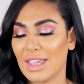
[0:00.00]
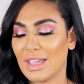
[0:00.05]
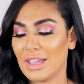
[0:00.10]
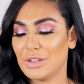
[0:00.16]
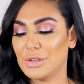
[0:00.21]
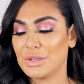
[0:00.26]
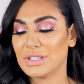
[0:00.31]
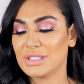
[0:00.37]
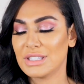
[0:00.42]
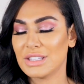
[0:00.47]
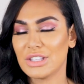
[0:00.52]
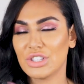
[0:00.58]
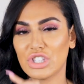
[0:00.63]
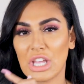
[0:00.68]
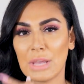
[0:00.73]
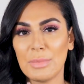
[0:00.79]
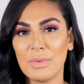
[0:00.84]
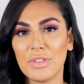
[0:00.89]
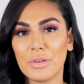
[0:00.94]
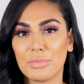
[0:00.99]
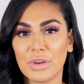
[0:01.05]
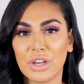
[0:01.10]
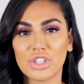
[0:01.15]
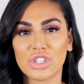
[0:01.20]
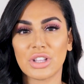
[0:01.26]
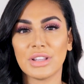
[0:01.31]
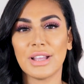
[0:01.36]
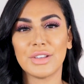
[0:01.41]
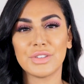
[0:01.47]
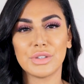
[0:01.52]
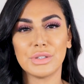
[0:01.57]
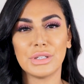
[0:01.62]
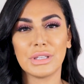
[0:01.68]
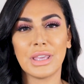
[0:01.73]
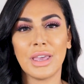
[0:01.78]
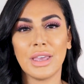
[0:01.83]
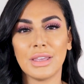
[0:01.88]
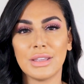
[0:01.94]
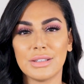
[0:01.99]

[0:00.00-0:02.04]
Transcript: And you can see the shape of the brush allows you to get